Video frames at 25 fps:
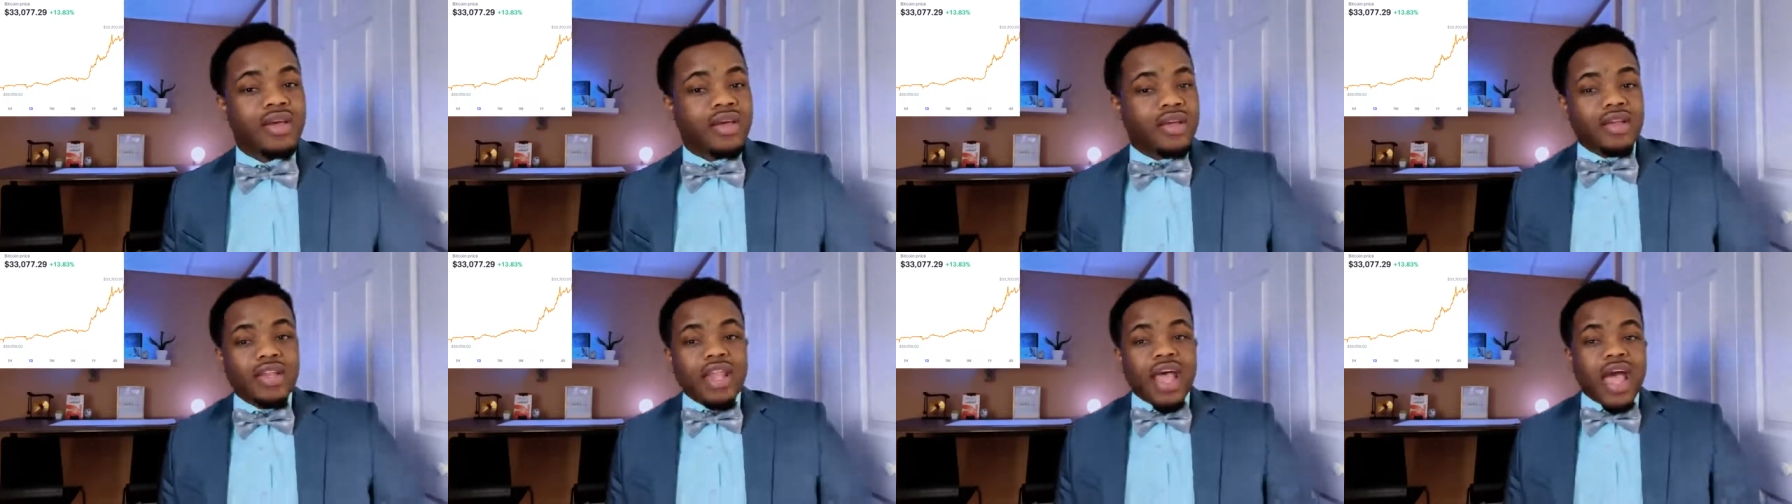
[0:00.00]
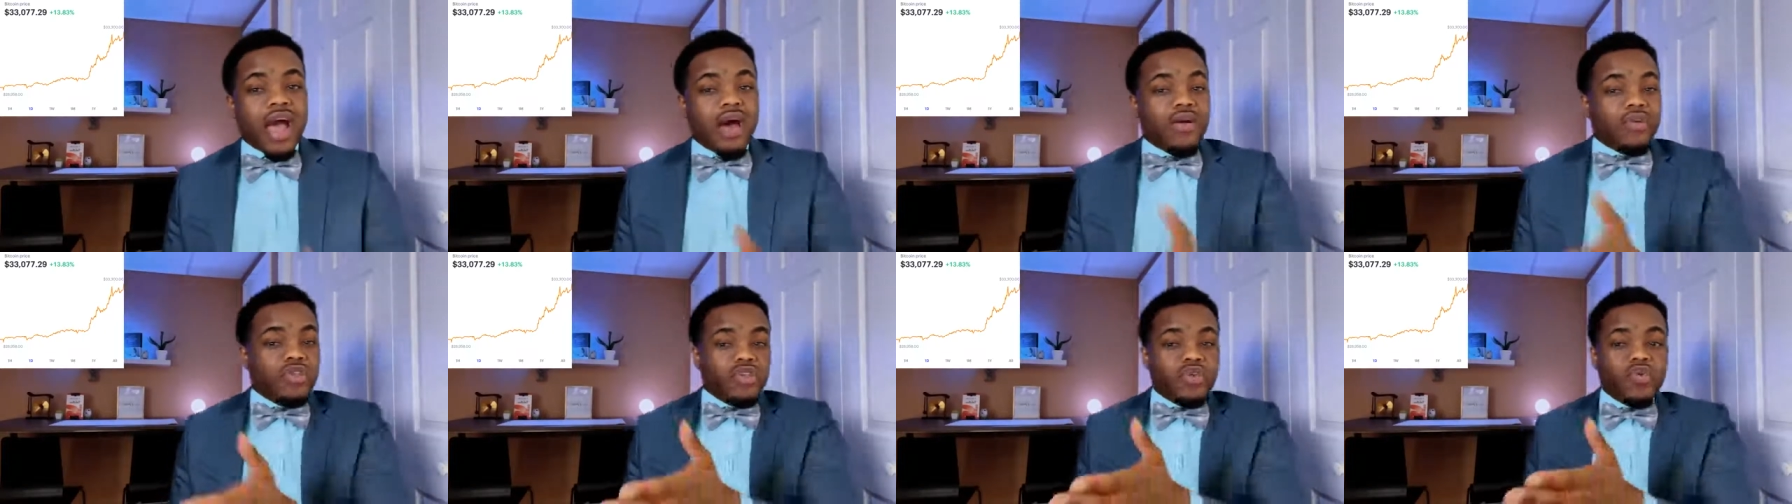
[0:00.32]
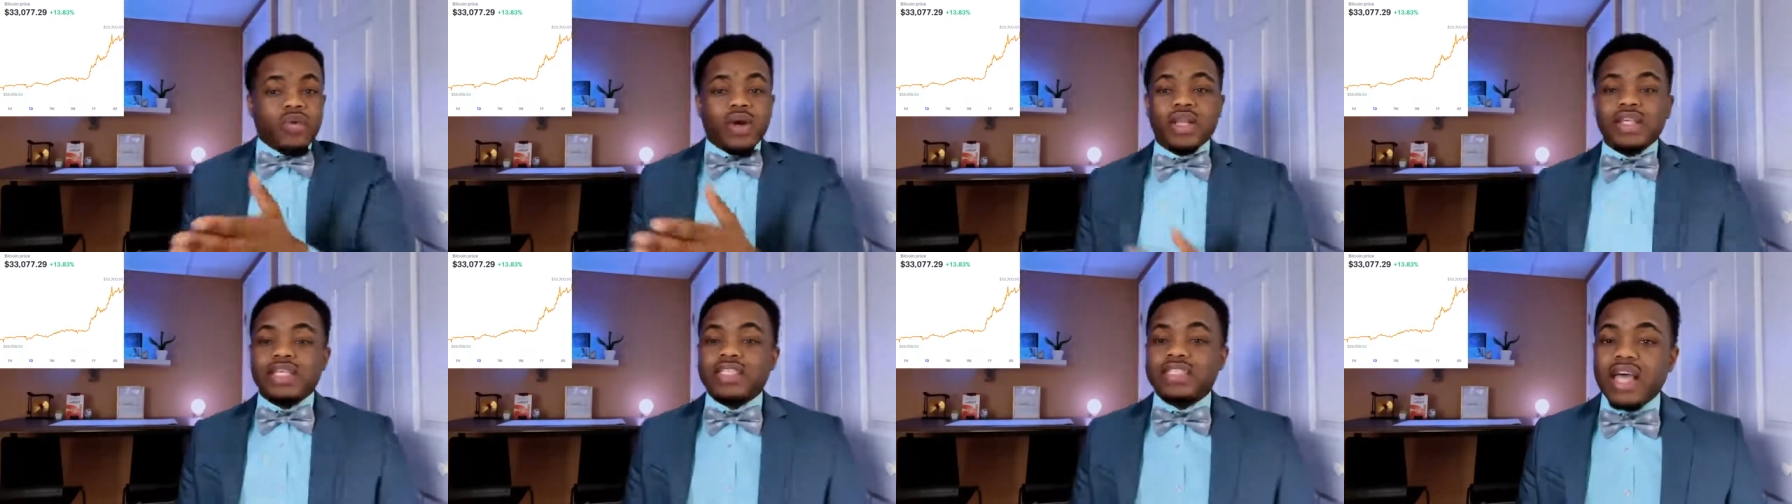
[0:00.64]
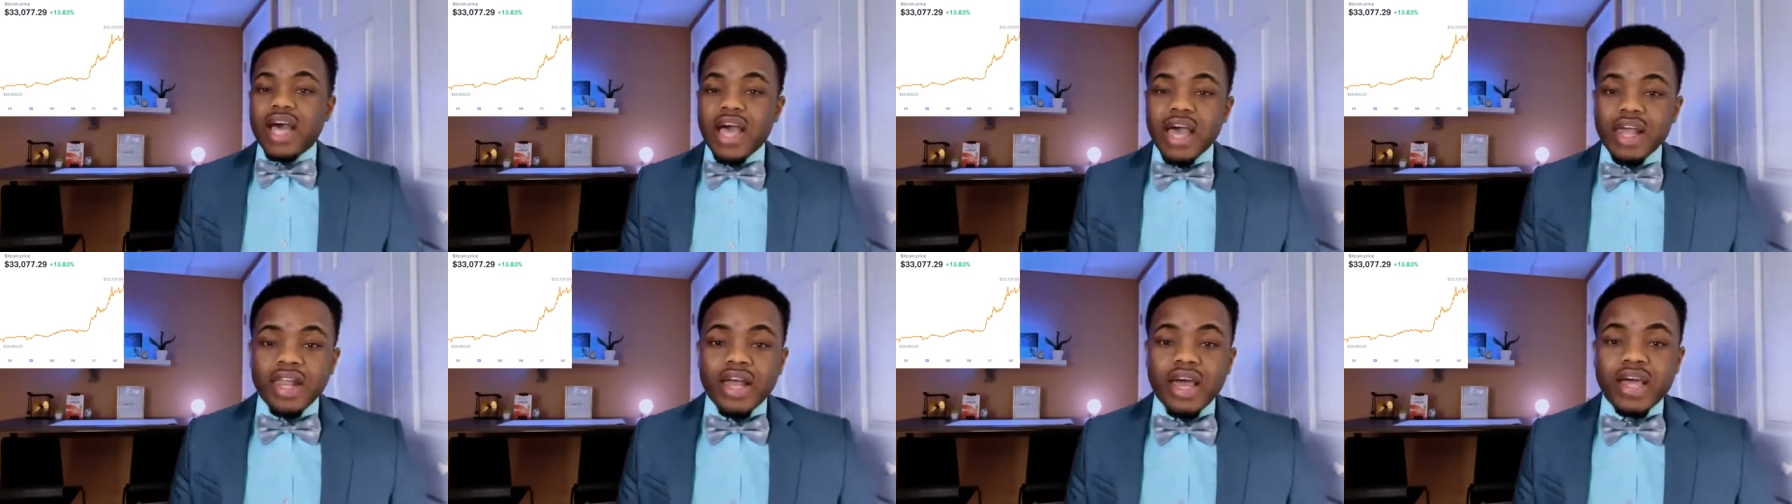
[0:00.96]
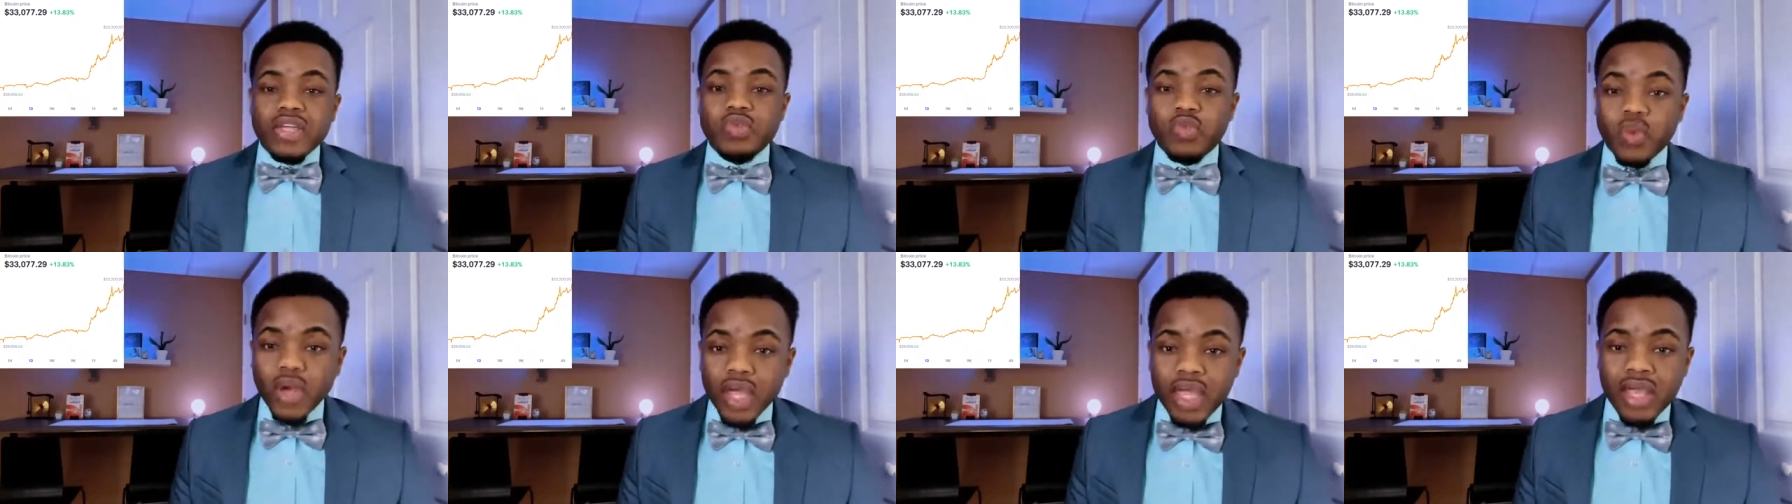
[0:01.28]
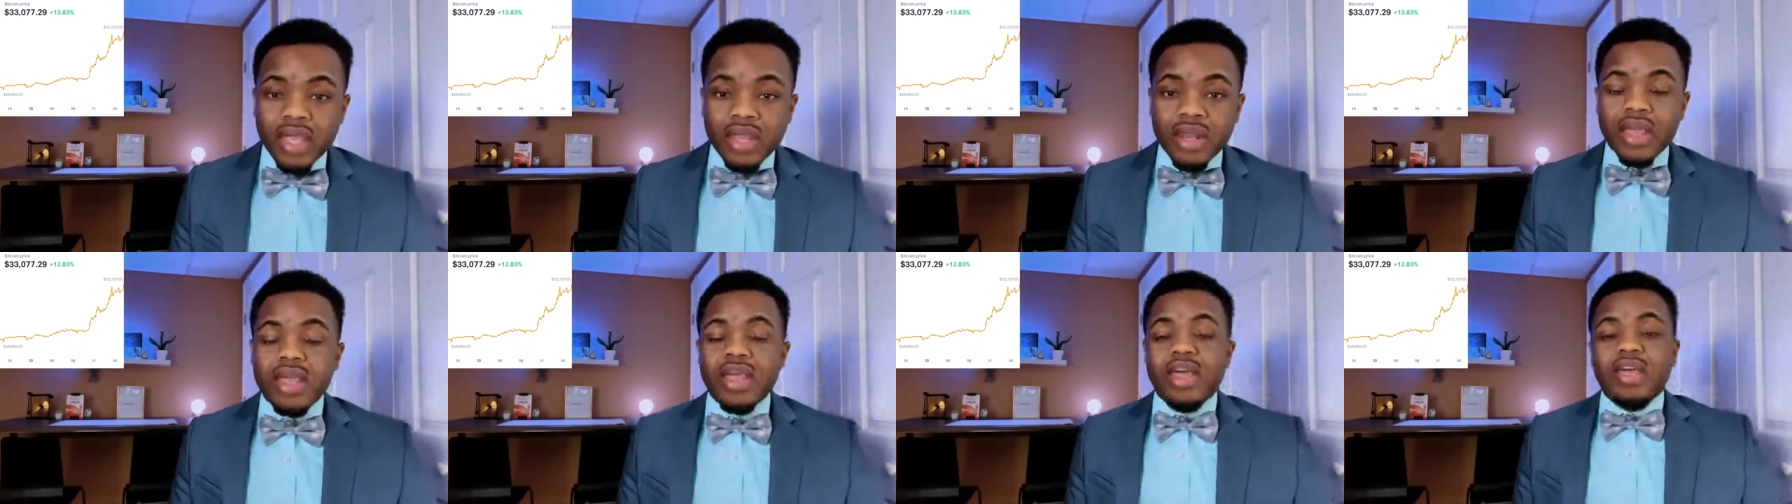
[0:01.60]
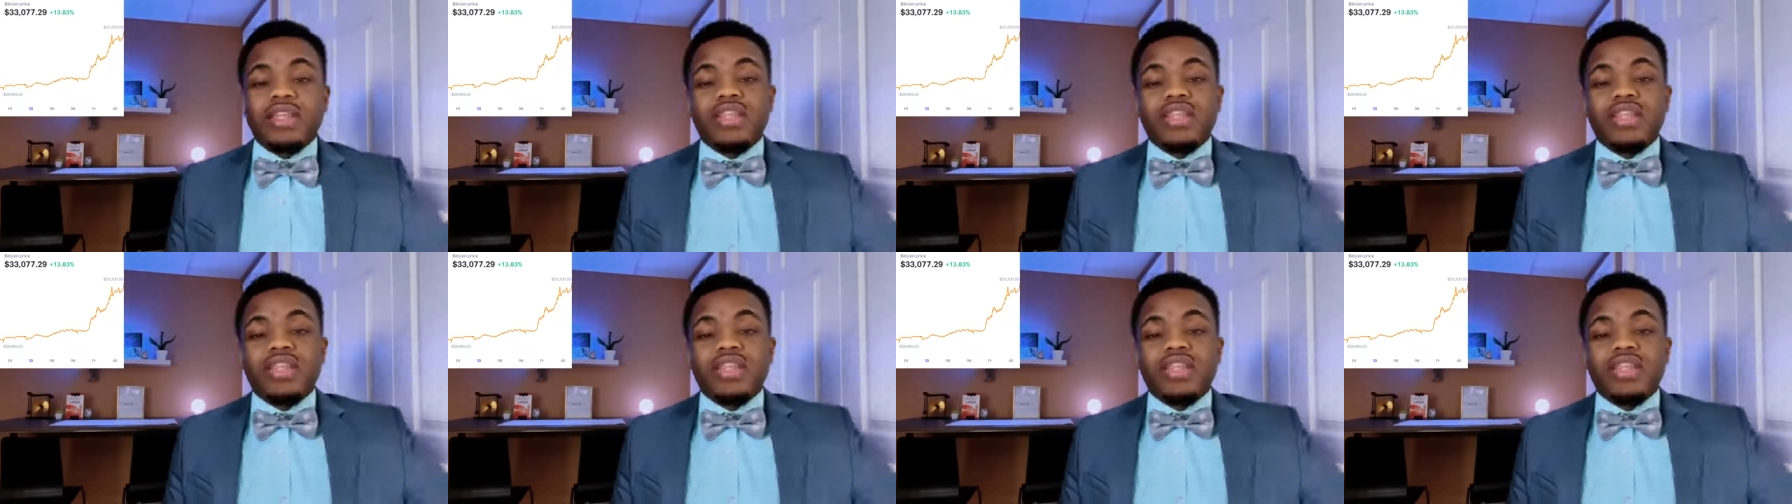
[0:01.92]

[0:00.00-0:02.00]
Now, you on the sidelines waiting.